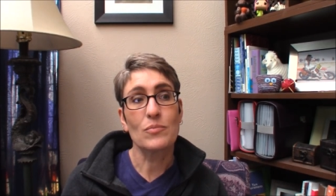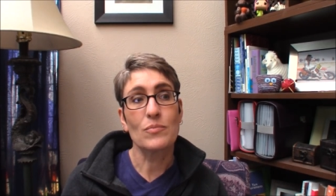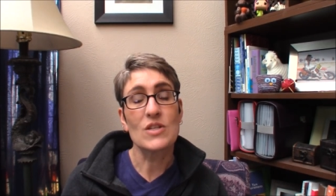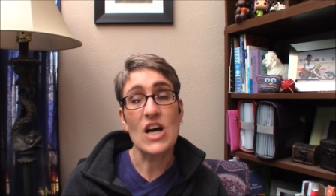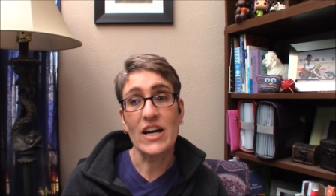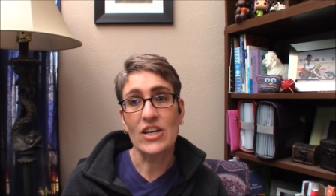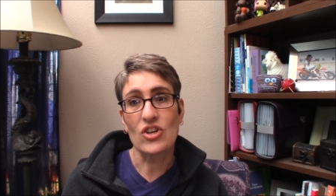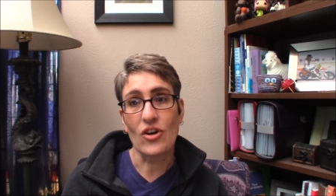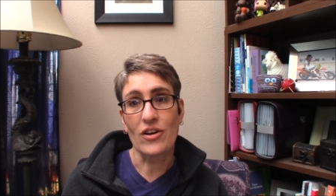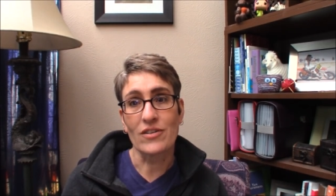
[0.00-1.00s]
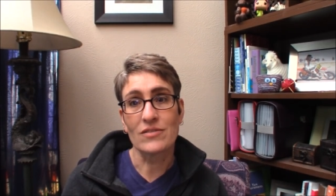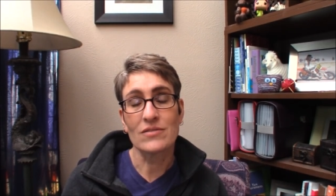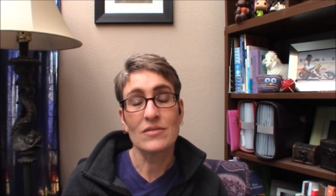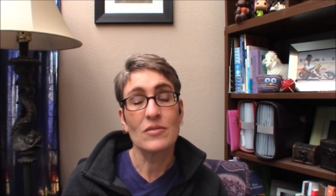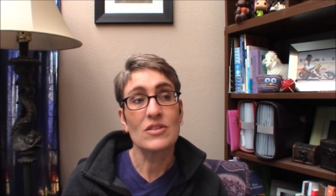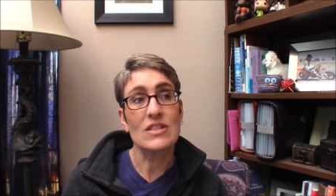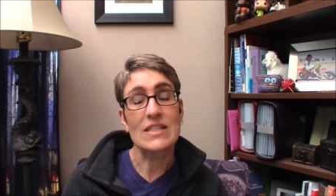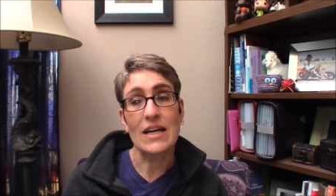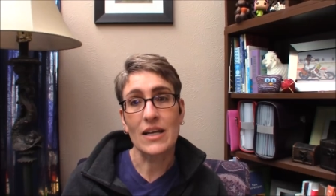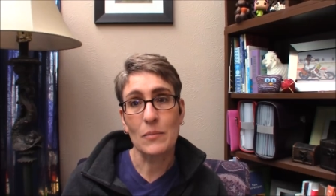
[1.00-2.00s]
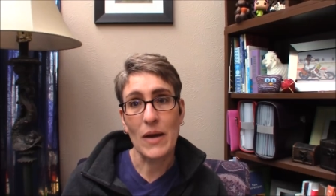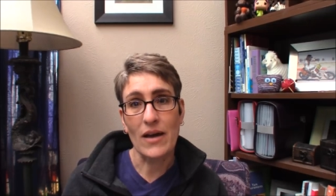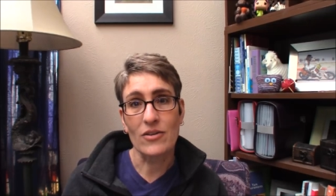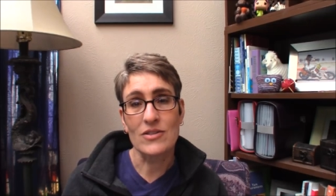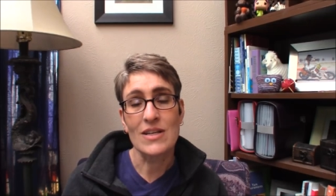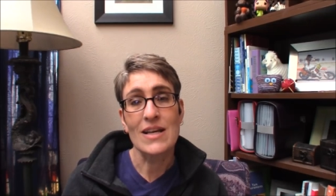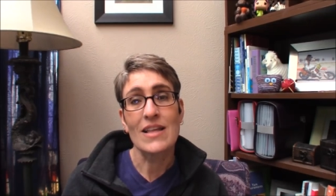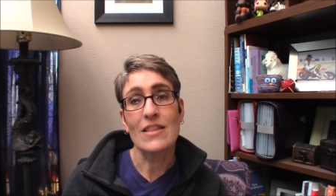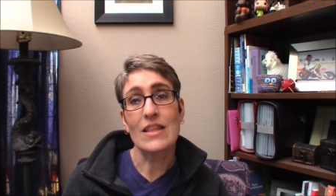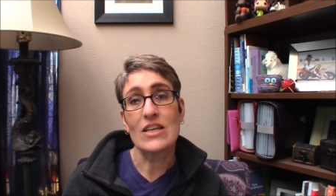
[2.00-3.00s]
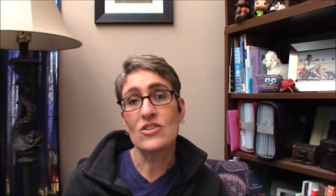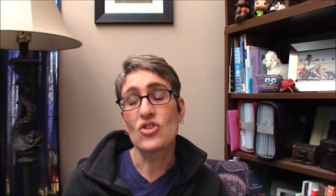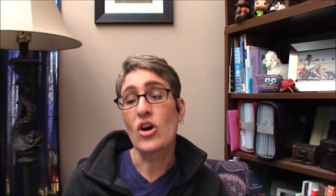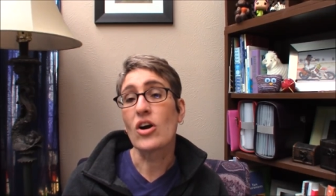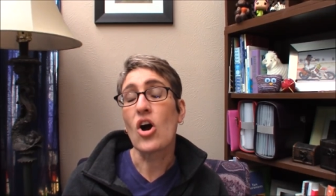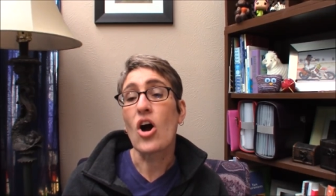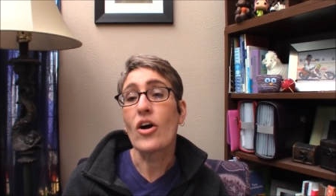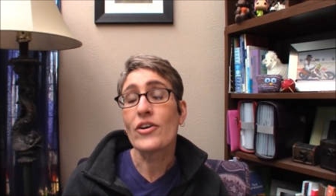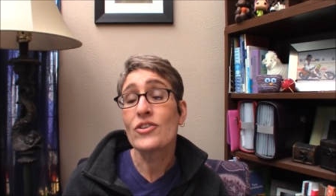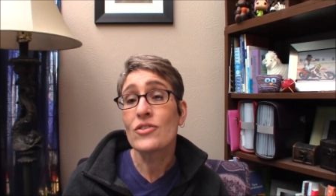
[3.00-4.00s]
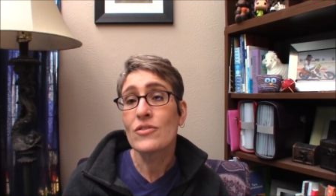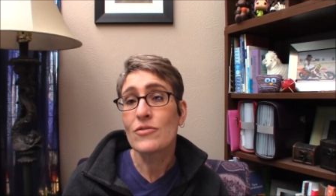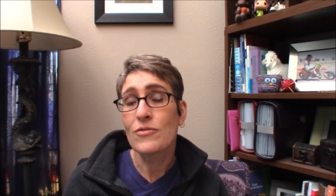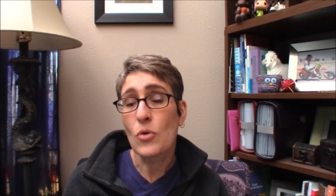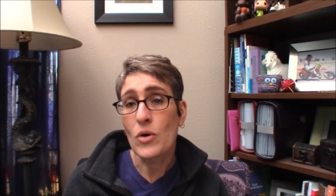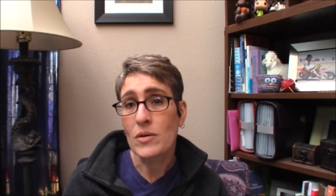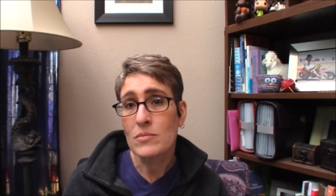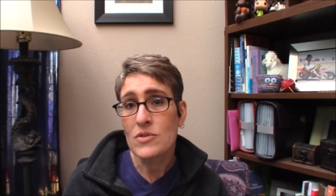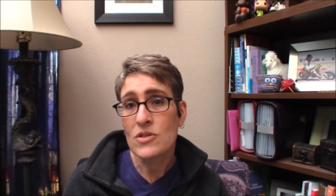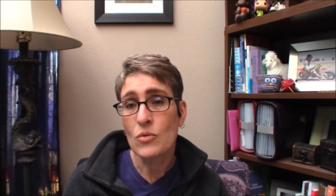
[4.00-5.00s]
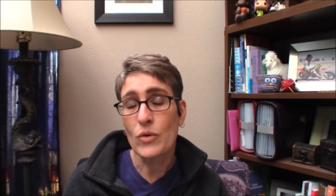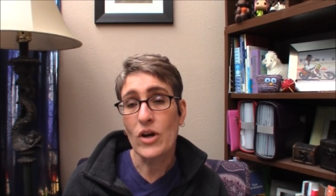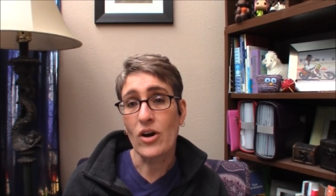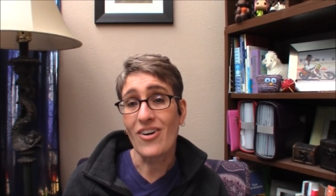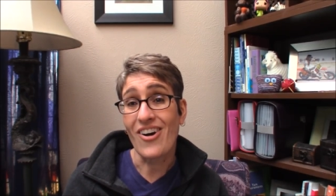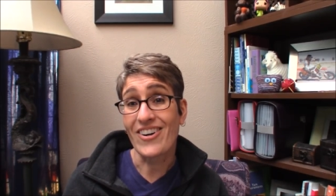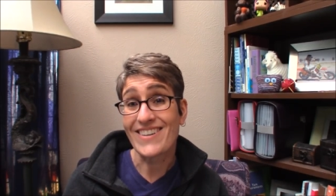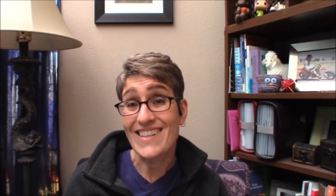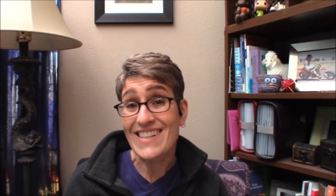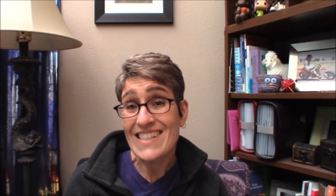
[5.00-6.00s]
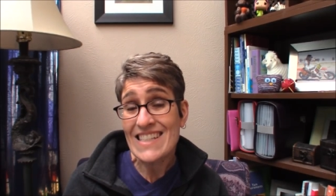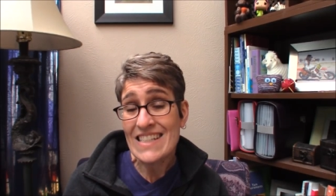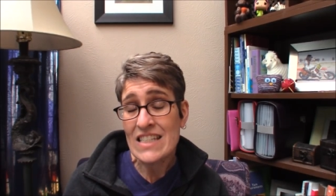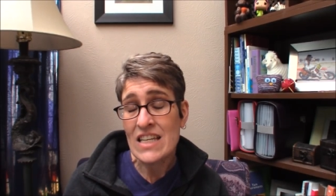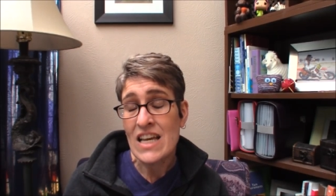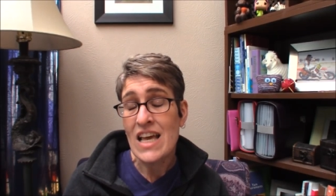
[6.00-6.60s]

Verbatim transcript: dyeing yarn, designing patterns, these are art forms. We are artists.